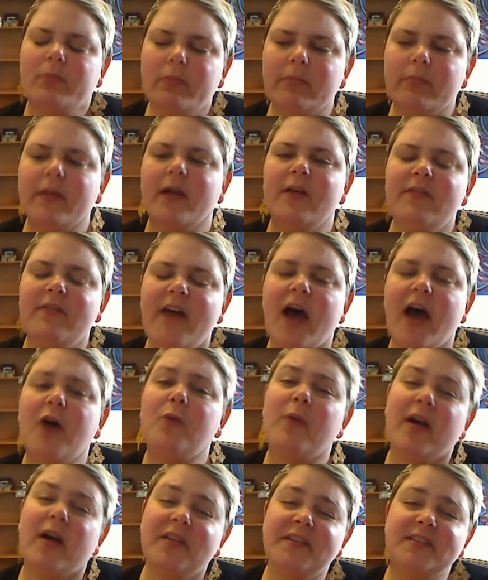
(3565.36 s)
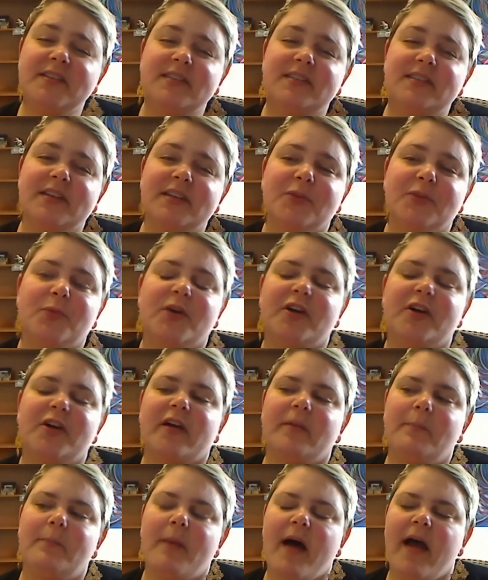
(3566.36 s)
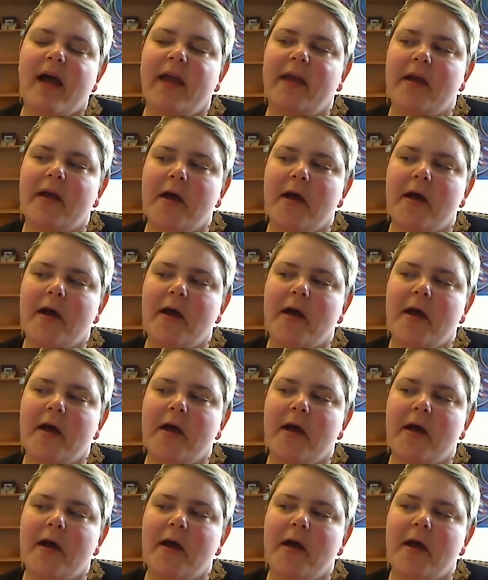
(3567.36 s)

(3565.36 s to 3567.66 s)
of how well this is going to work by